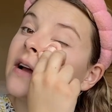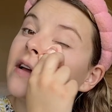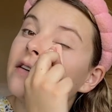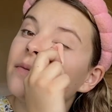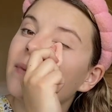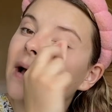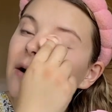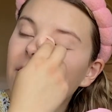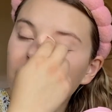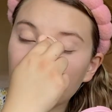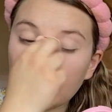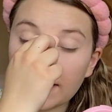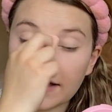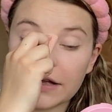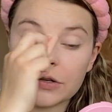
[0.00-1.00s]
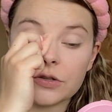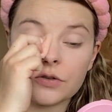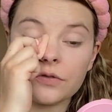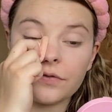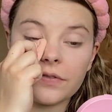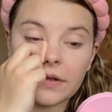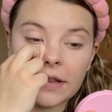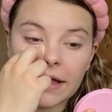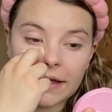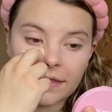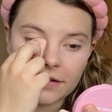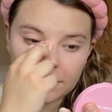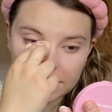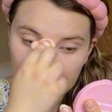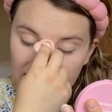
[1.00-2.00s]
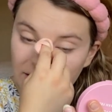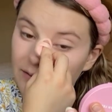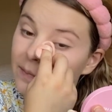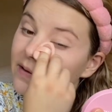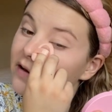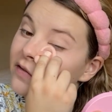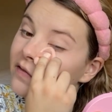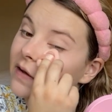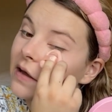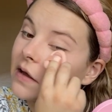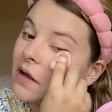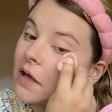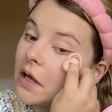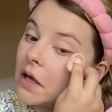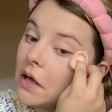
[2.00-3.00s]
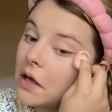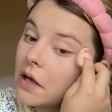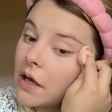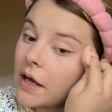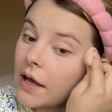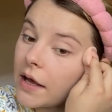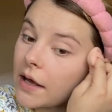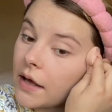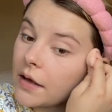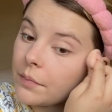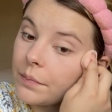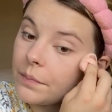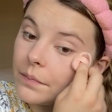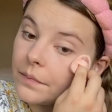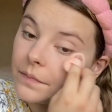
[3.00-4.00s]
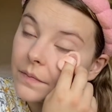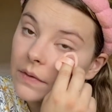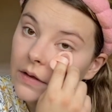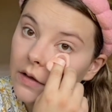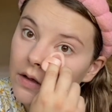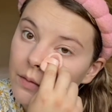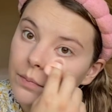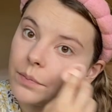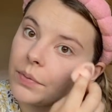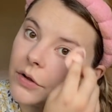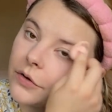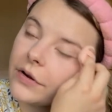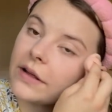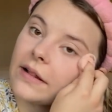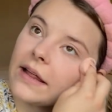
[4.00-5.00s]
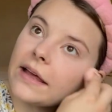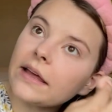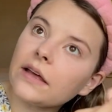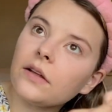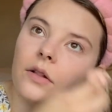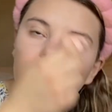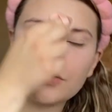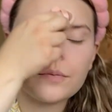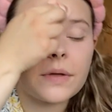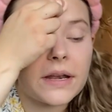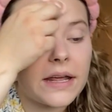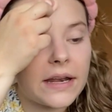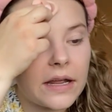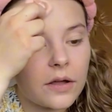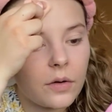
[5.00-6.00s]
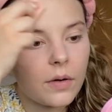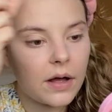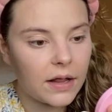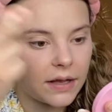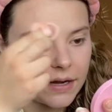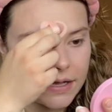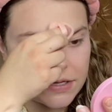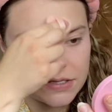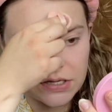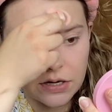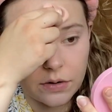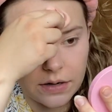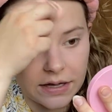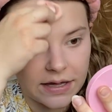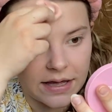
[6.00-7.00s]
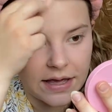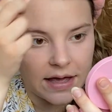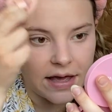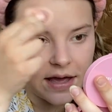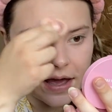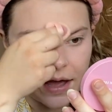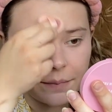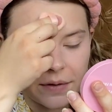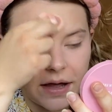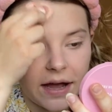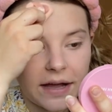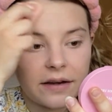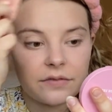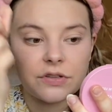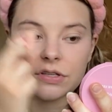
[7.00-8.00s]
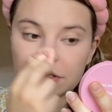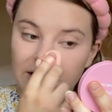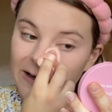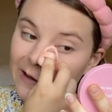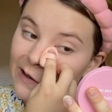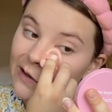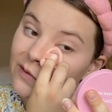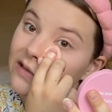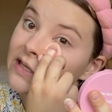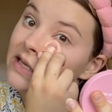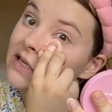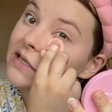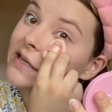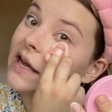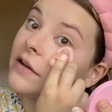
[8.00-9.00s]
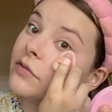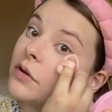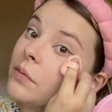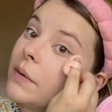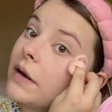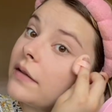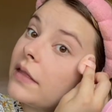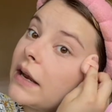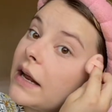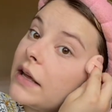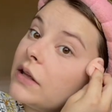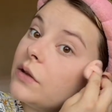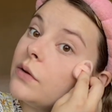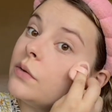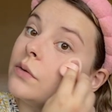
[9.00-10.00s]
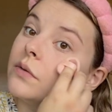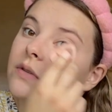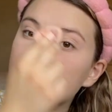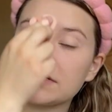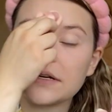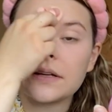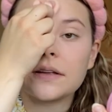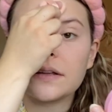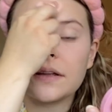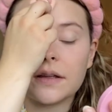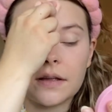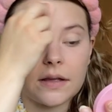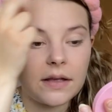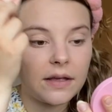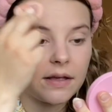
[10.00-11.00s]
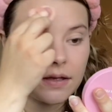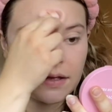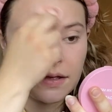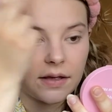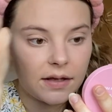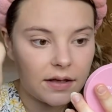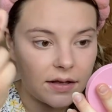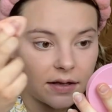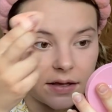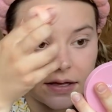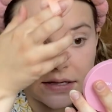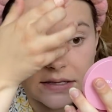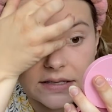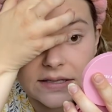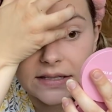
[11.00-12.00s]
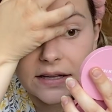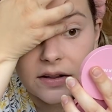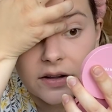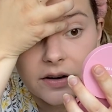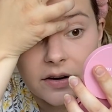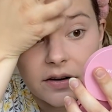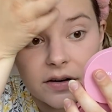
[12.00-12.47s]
kind of powder. Like I do feel like there's a little bit of a, a blurring, like illuminating quality. So I'm kind of just going to use this everywhere that I used concealer